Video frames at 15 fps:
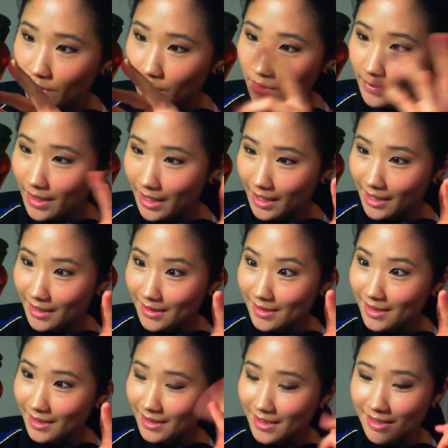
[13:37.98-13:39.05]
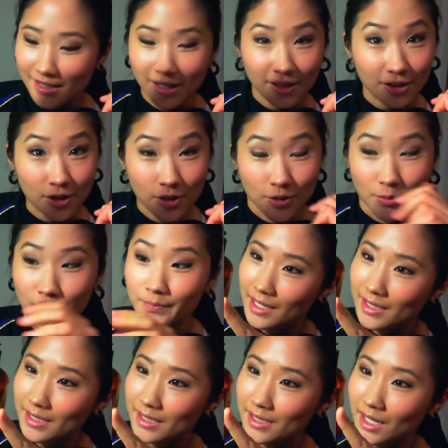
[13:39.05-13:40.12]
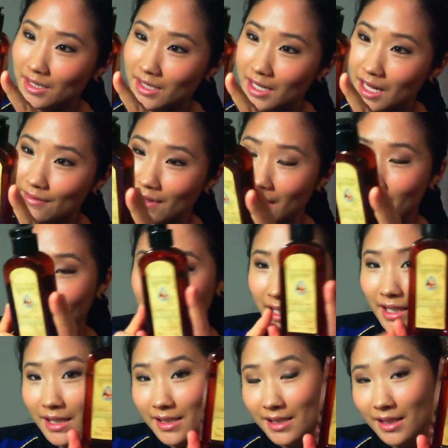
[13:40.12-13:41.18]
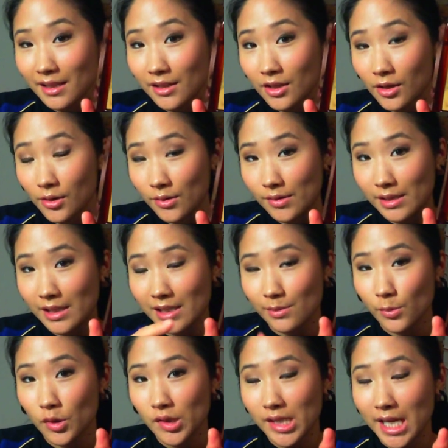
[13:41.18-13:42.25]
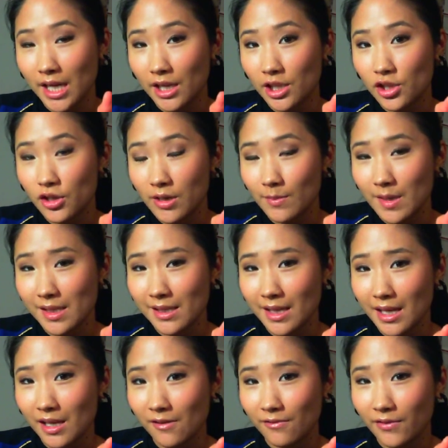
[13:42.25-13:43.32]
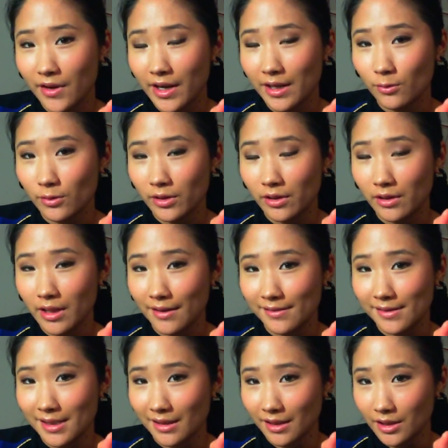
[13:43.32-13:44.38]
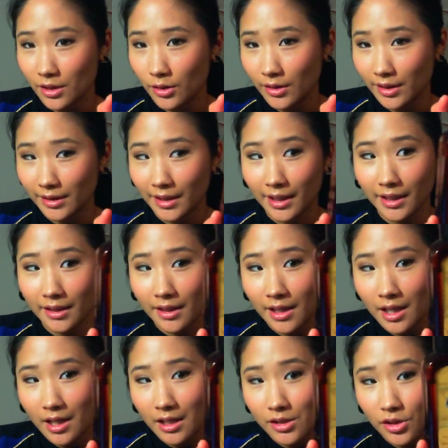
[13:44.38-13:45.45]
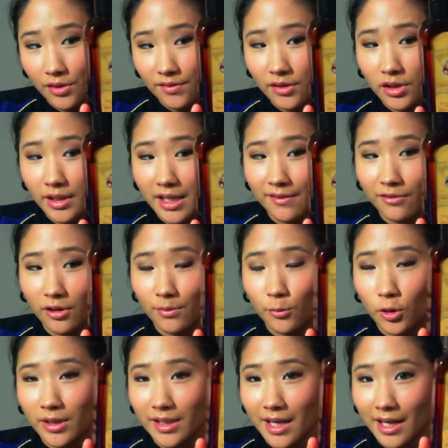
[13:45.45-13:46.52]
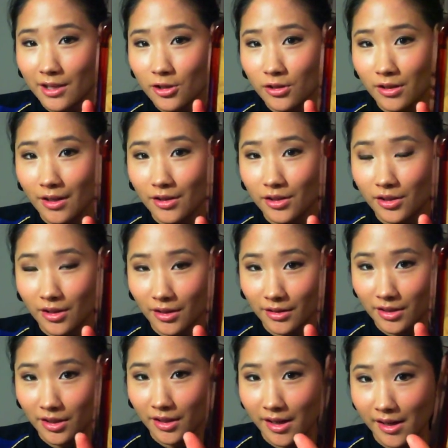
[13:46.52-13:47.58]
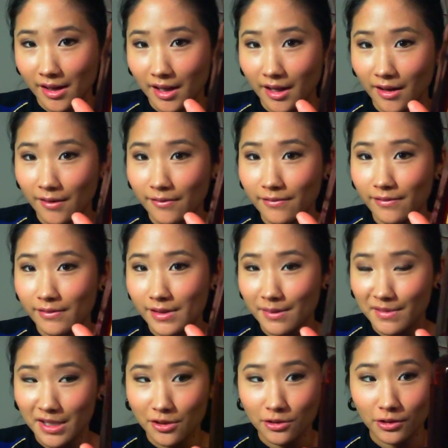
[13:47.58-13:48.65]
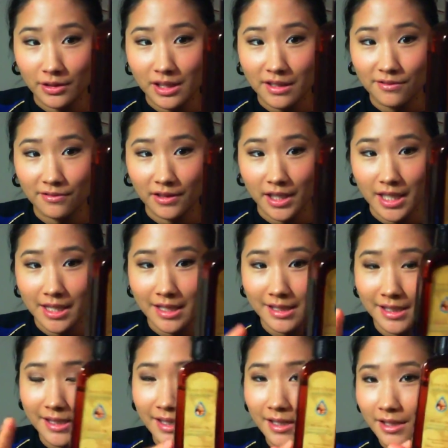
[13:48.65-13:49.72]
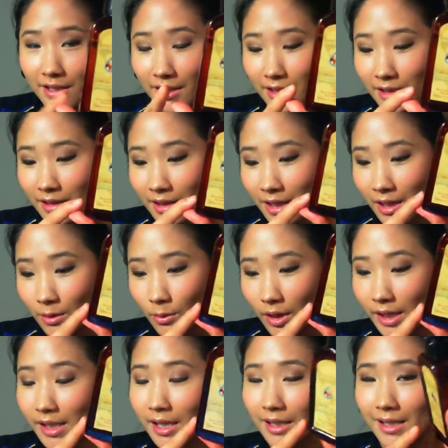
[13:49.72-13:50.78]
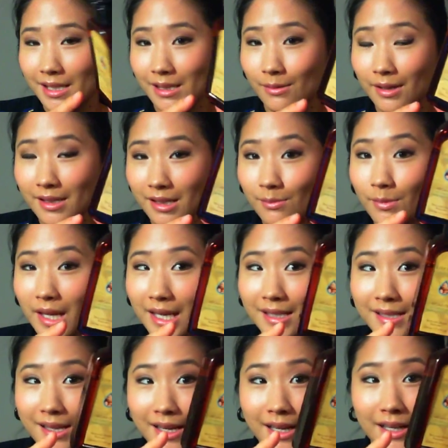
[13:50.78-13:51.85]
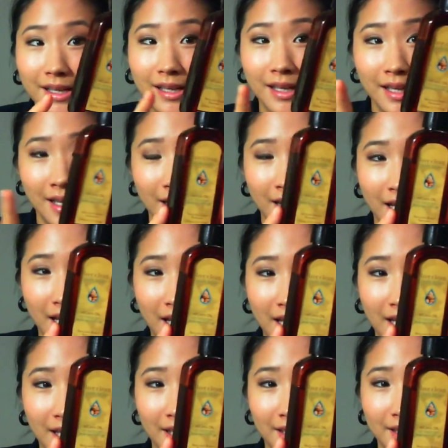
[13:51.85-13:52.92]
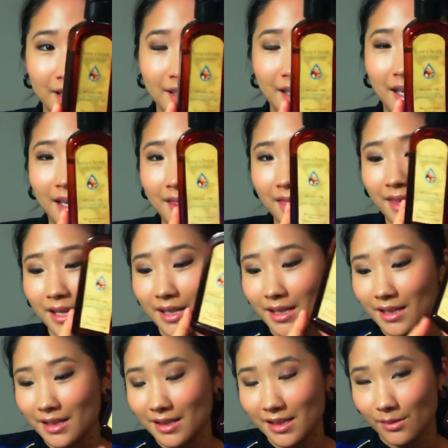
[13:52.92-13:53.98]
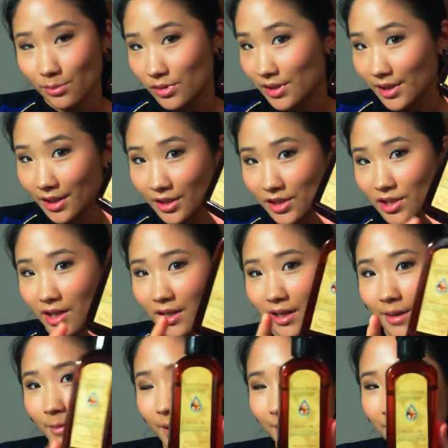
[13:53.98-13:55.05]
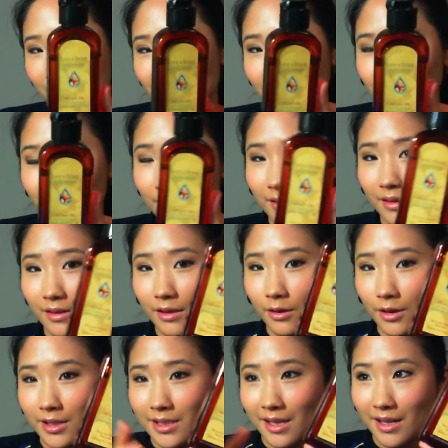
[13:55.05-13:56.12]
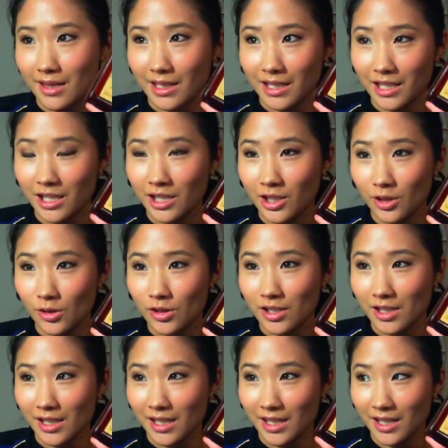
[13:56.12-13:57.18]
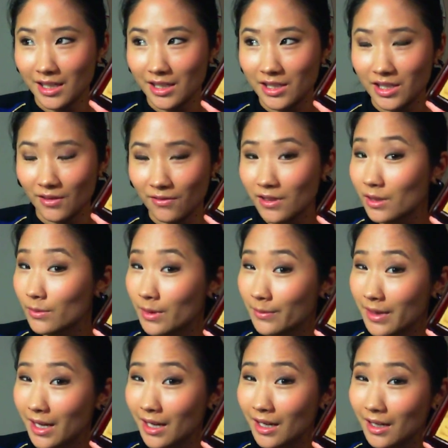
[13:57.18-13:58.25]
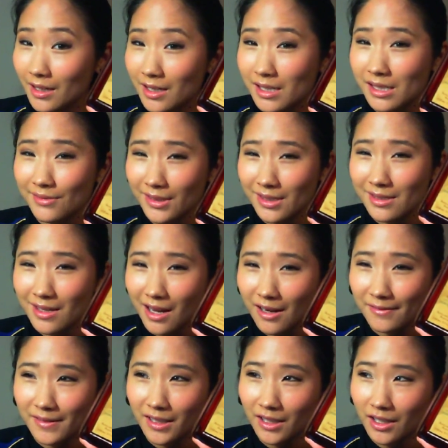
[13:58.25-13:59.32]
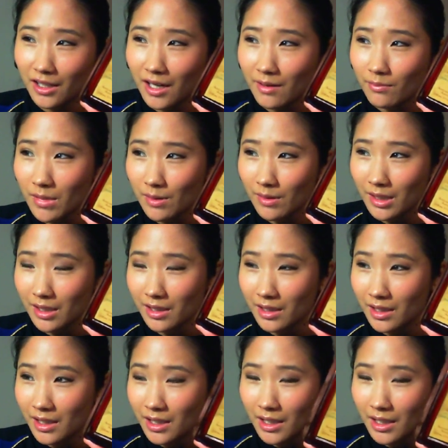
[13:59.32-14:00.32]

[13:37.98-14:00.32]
with my hands, so it is not a comb. It doesn't have any silicones, because most hair treatments that you find will all have silicone in it. So if you're looking for a more natural alternative, something cruelty-free, this is a good one, and it smells amazing, and I think it does a pretty good job. I mean, I don't notice anything hugely different about my hair. It does feel softer and maybe